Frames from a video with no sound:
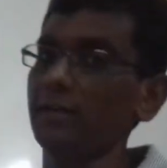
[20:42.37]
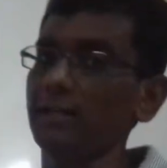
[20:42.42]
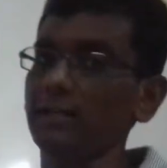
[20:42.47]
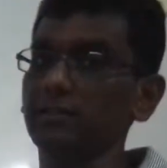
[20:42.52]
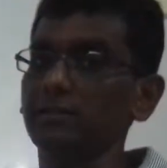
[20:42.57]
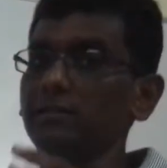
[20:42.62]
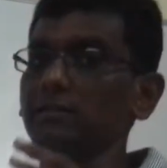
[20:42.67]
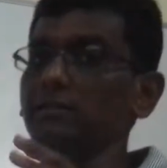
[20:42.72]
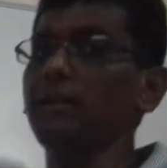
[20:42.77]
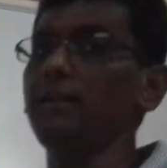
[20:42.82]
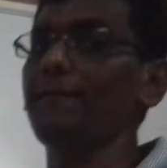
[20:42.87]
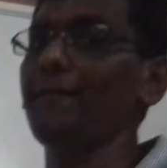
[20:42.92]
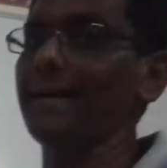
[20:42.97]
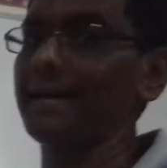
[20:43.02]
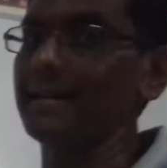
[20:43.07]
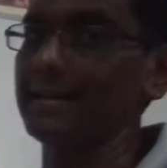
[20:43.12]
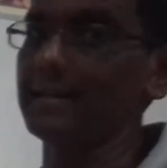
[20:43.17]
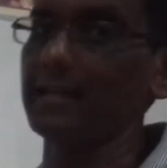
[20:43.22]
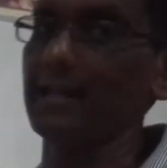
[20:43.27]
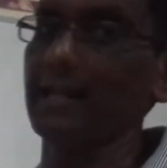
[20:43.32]
field. There's a three
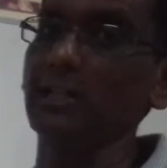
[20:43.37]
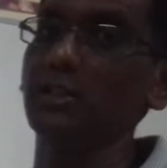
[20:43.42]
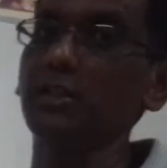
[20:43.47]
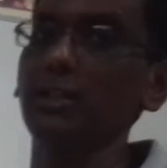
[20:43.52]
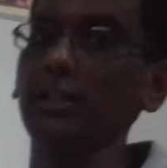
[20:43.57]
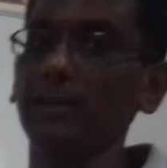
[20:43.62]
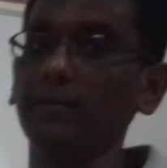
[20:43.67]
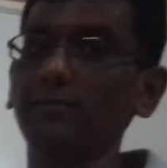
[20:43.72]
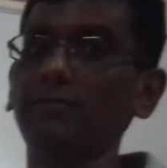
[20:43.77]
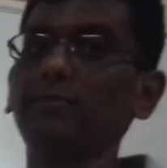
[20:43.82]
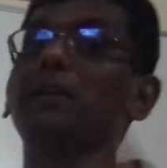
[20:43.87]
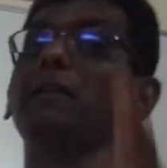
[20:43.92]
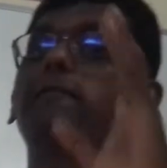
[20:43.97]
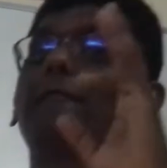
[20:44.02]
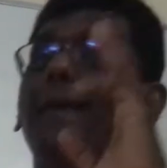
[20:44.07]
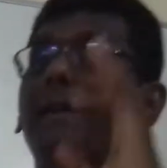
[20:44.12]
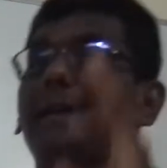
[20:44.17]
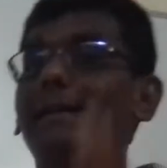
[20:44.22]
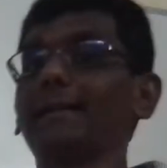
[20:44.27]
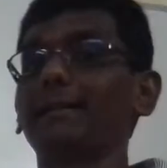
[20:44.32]
factor actually,
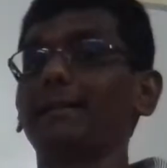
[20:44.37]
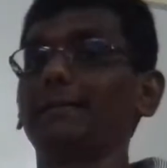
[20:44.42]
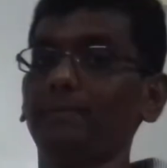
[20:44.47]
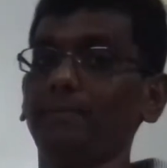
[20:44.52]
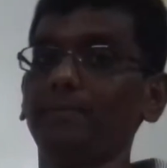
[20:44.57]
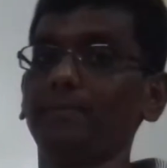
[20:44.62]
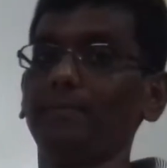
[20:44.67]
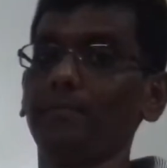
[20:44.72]
three factor.